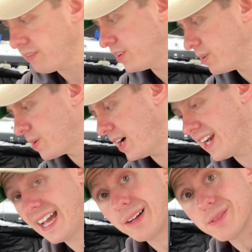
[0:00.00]
you
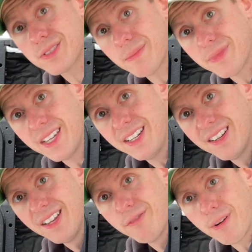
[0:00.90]
cut out something
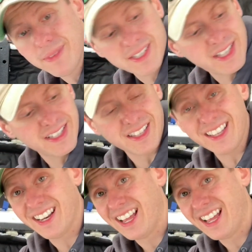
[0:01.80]
from this Thinsulate,